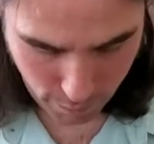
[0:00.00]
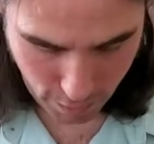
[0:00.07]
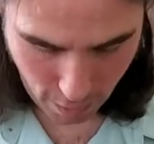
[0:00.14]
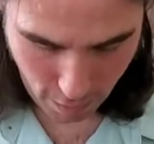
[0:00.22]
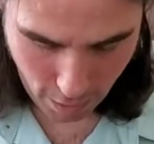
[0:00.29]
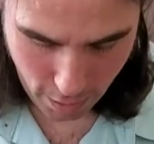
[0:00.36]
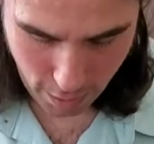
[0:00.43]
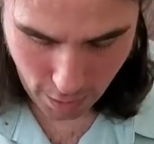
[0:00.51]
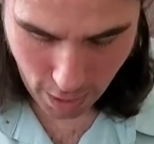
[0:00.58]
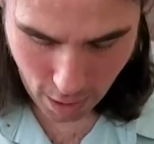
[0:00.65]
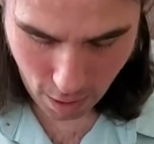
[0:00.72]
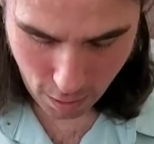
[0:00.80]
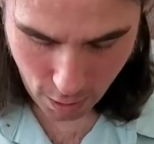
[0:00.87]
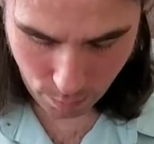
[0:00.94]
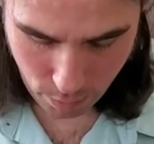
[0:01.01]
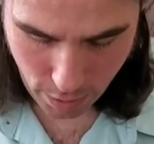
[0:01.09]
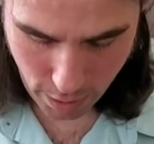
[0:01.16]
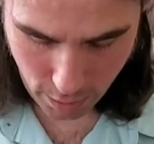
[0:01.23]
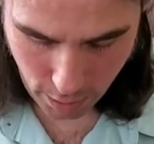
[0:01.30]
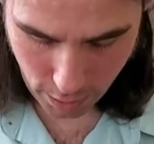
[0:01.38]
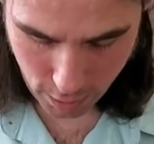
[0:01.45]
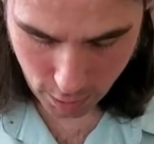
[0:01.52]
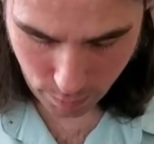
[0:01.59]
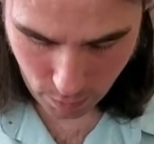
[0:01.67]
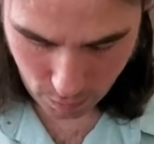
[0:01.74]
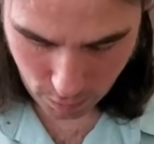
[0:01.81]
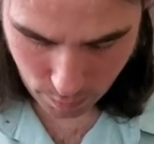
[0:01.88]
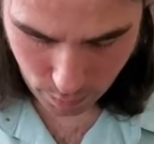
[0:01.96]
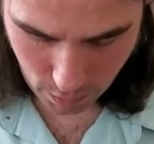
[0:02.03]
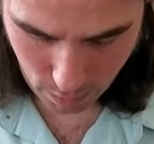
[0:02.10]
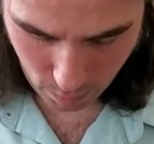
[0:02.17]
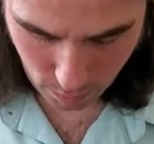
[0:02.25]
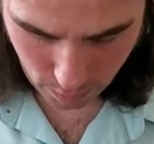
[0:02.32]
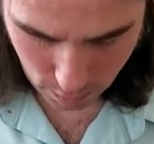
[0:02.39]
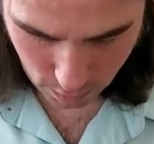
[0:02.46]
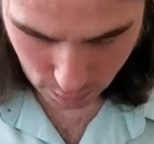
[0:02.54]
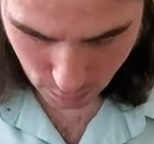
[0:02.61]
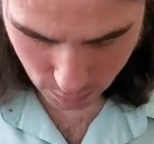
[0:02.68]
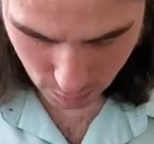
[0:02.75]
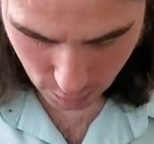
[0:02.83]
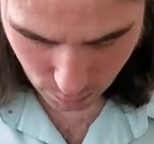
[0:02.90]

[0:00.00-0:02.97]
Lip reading: Alright, now I'm going to play it like it's supposed to be with using the